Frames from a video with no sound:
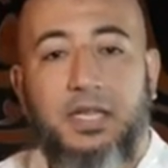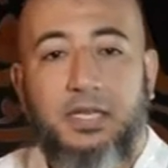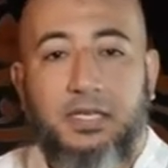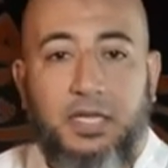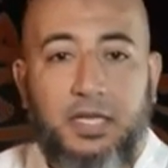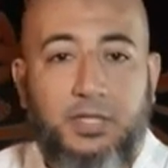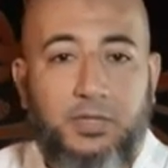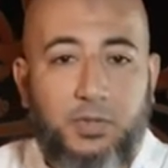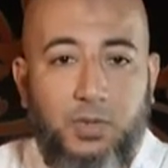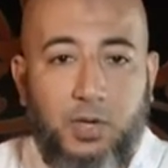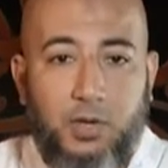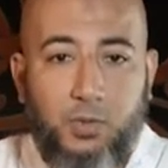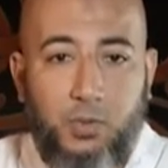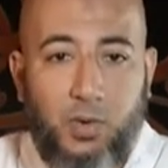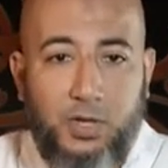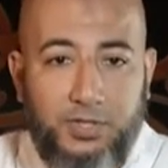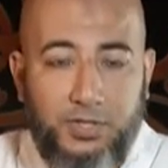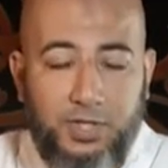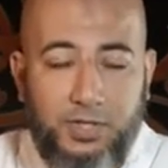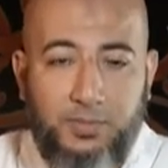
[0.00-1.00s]
that you are
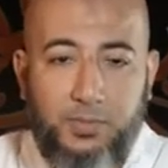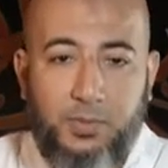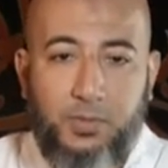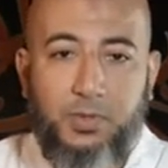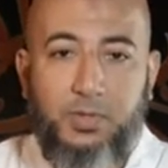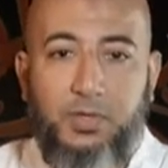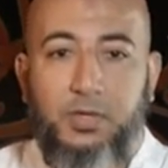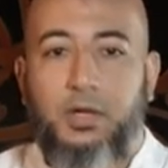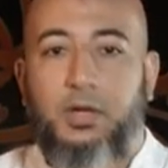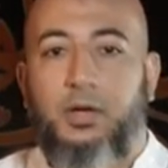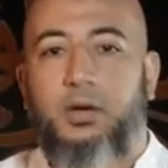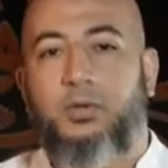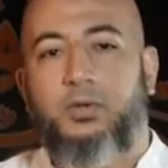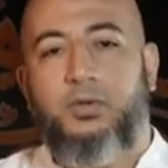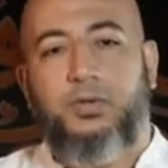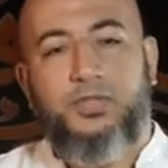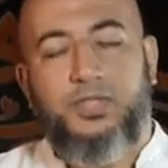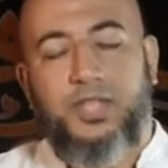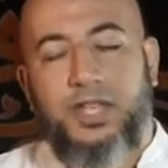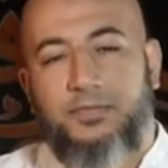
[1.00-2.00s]
watching porn on
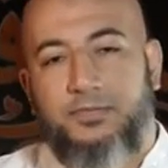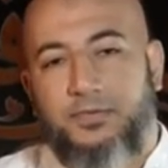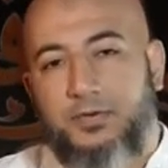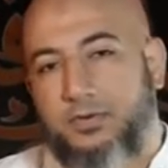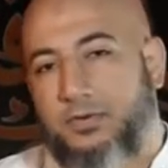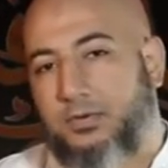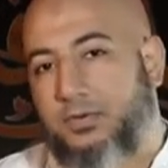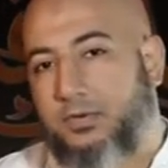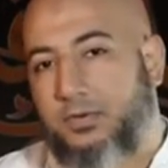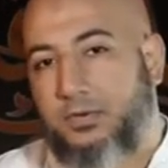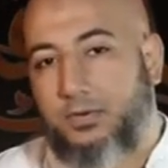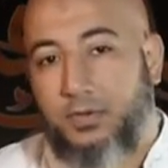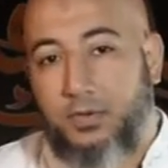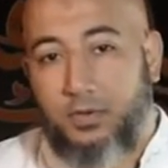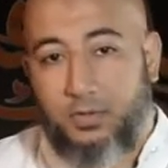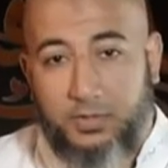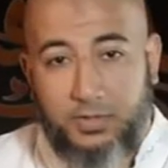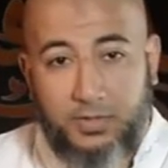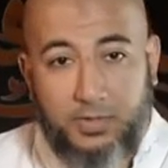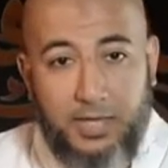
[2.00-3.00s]
your cell phone or
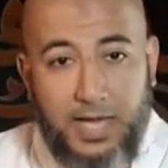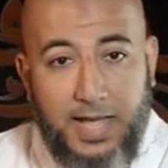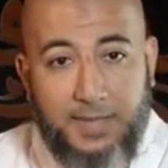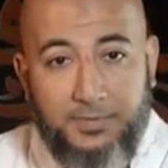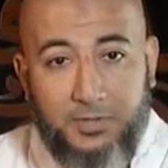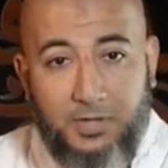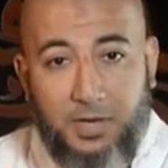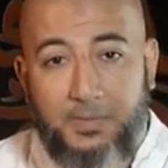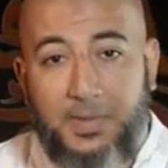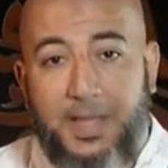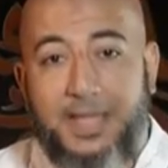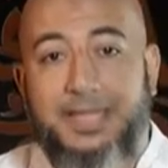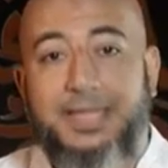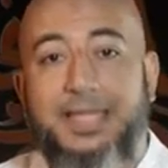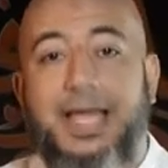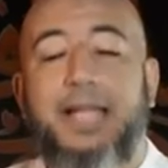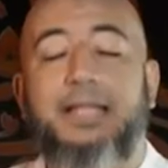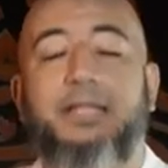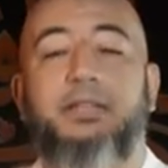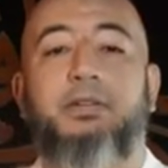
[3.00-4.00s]
on your laptop, and
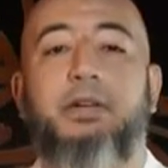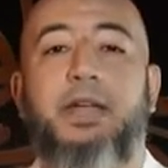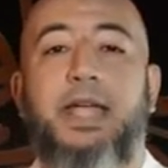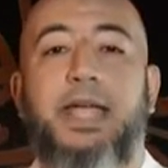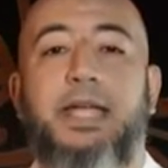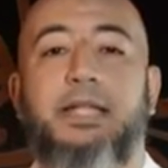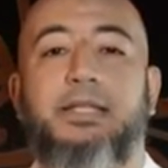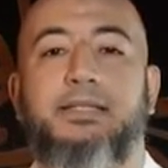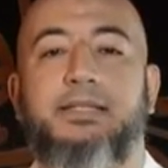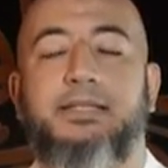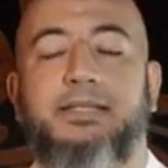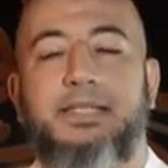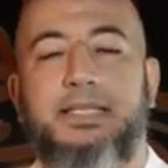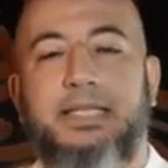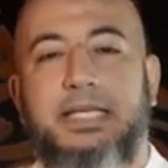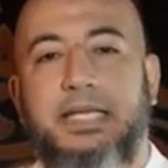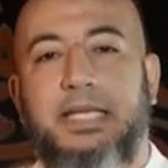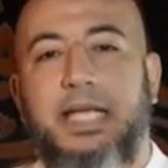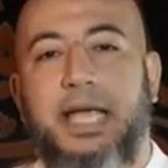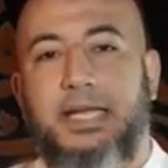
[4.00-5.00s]
that creates
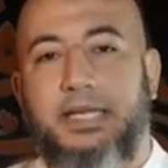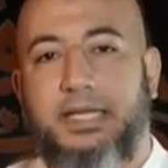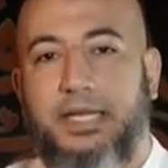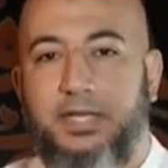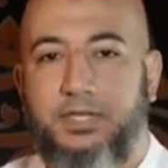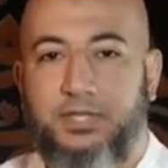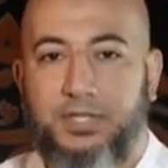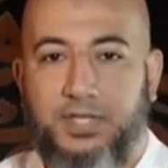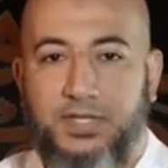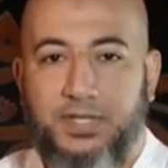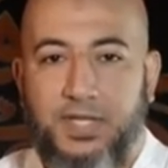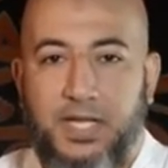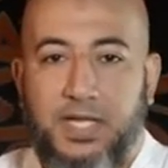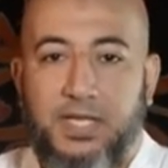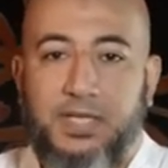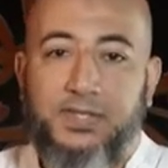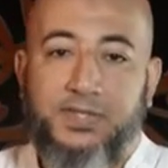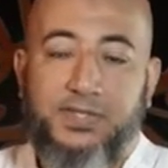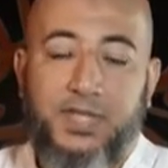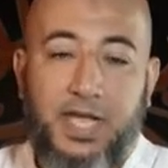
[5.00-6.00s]
the addiction
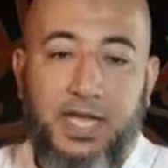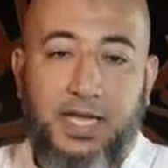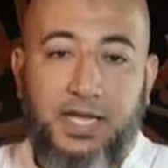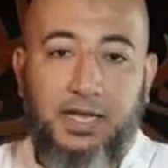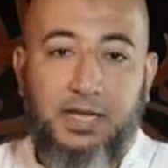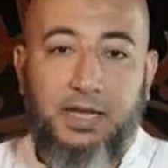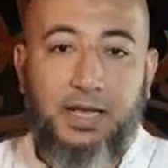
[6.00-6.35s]
cycle.